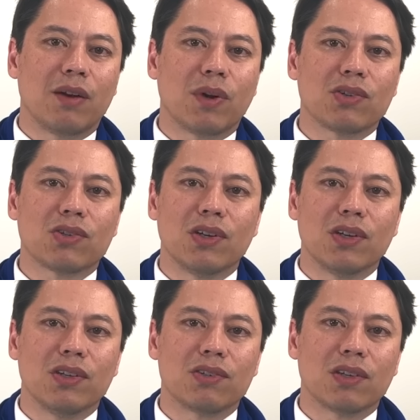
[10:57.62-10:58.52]
Russia
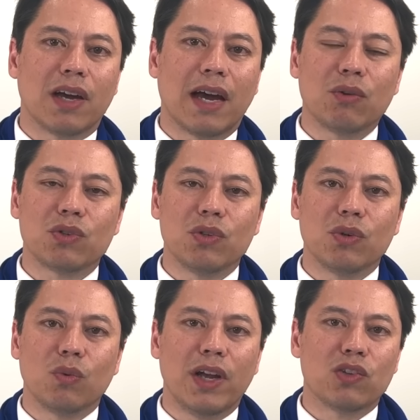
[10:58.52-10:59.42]
is out
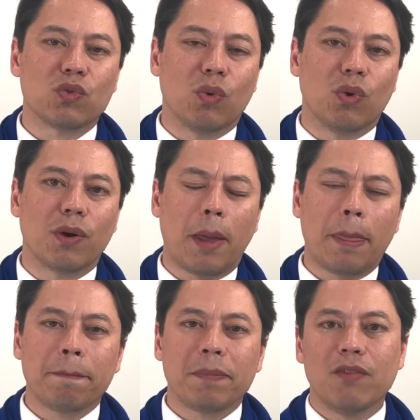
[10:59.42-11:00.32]
to wage war.
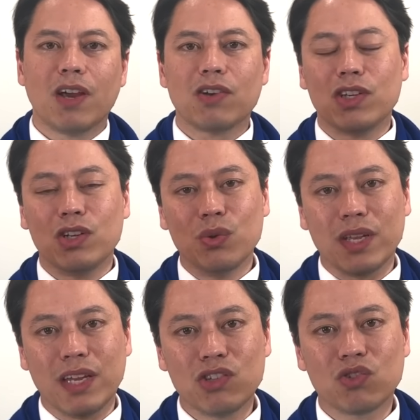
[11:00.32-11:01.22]
If you actually knew the
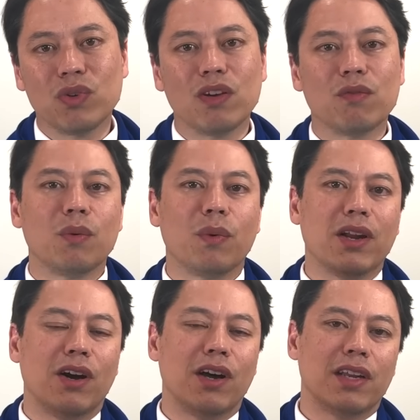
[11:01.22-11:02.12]
history of what went
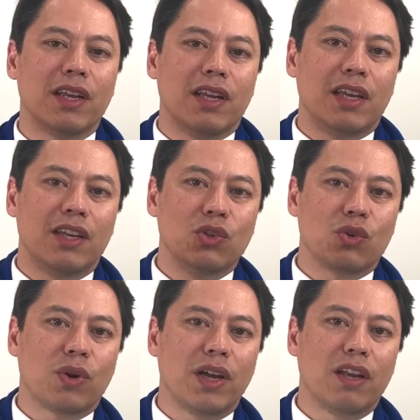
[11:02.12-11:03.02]
on in
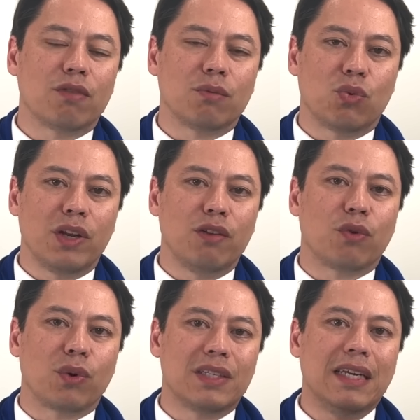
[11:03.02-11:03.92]
Ukraine from
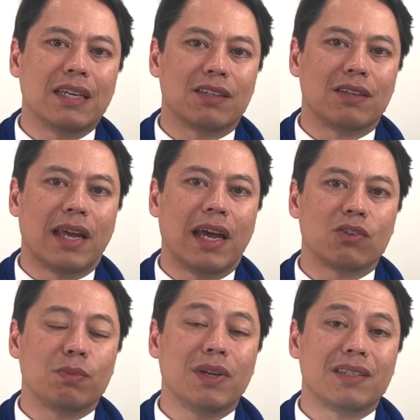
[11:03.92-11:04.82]
2014 until now,
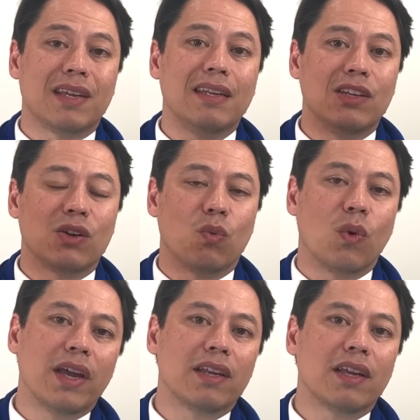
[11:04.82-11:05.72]
it's been a 10-year
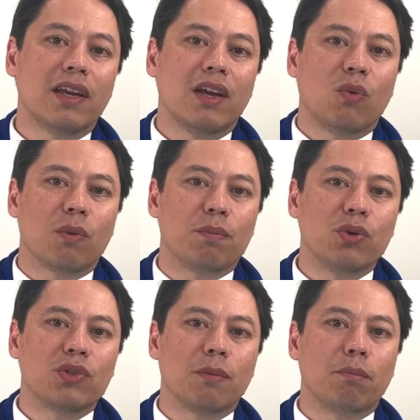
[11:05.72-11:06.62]
wait where
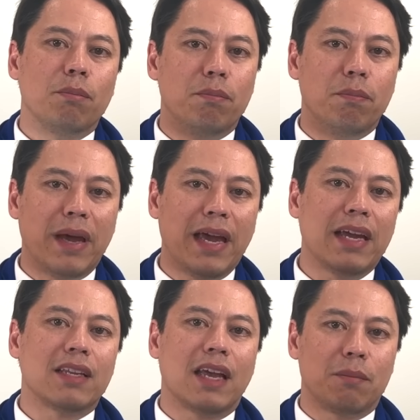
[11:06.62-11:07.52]
Putin
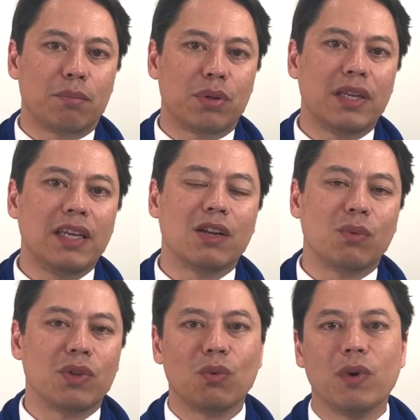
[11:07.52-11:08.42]
begged and pleaded
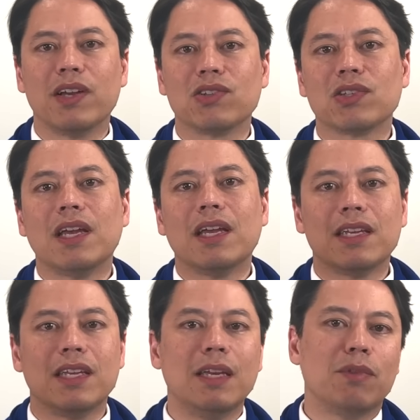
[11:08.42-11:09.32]
with the West,
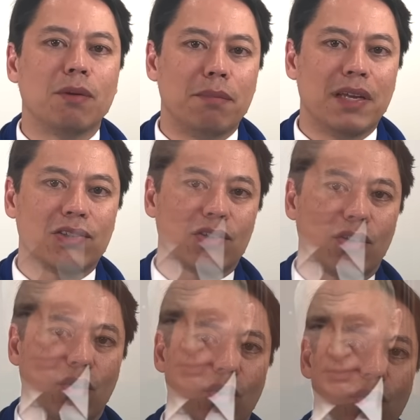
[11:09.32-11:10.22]
keep the Minsk
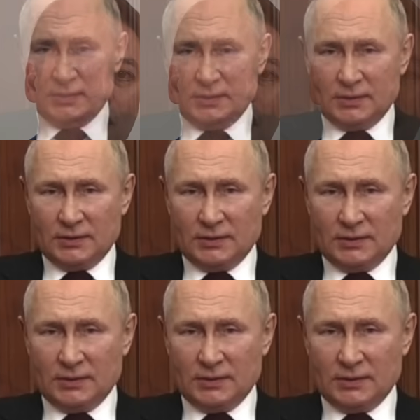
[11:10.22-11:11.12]
Accord,
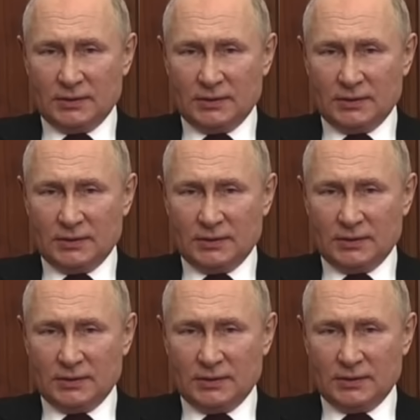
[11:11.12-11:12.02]
keep your word,
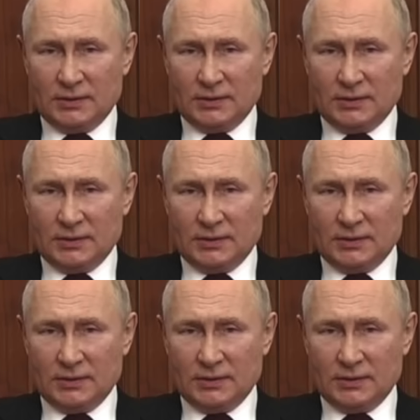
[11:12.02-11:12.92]
don't go
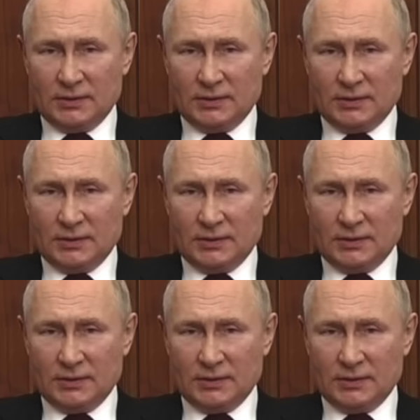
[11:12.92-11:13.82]
to war,
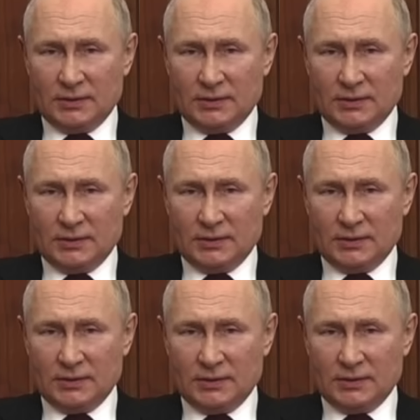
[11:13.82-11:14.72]
let's settle this.